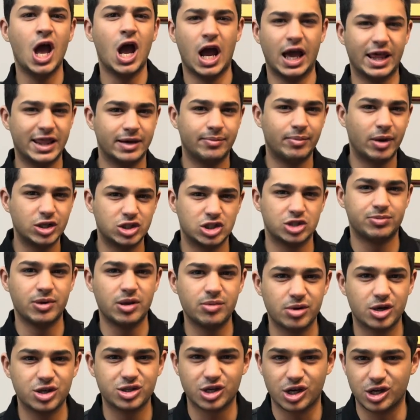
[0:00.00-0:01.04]
and that might just be
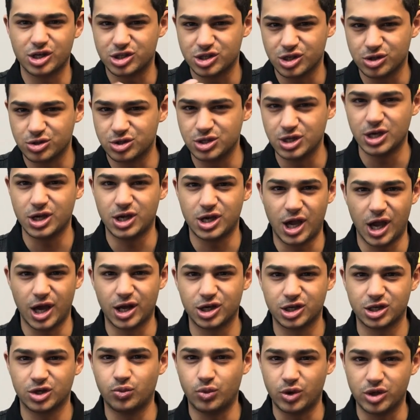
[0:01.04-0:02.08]
because I associate
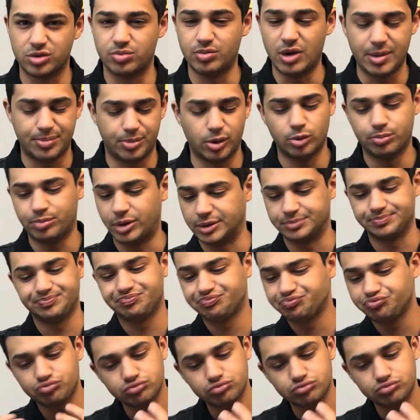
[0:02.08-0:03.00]
Canada with maple, but